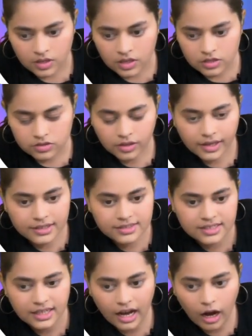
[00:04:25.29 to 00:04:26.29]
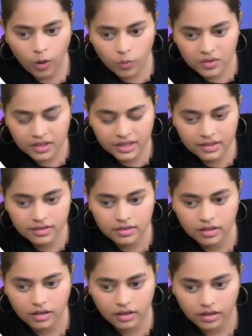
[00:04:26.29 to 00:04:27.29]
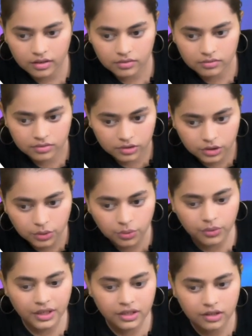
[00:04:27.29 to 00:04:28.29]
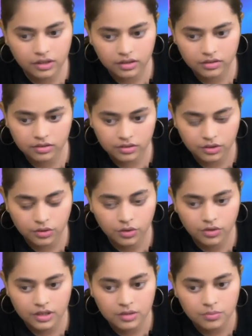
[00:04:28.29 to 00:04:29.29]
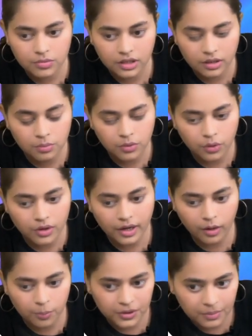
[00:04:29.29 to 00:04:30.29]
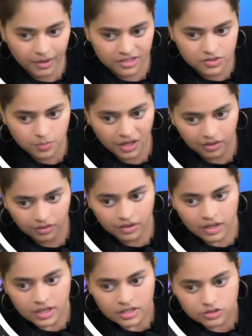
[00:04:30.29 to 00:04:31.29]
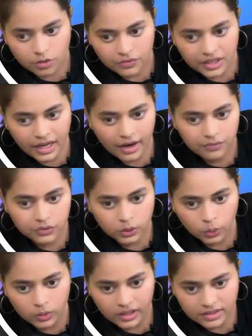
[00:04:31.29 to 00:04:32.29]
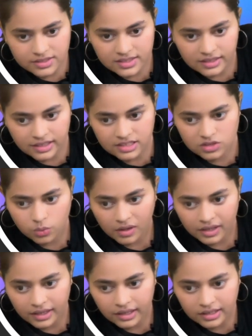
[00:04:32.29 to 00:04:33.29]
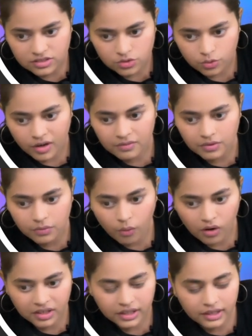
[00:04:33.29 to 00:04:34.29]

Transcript: So let's see how we can do it, in a more optimized manner. So we have two lists, list 1 and list 2, and we want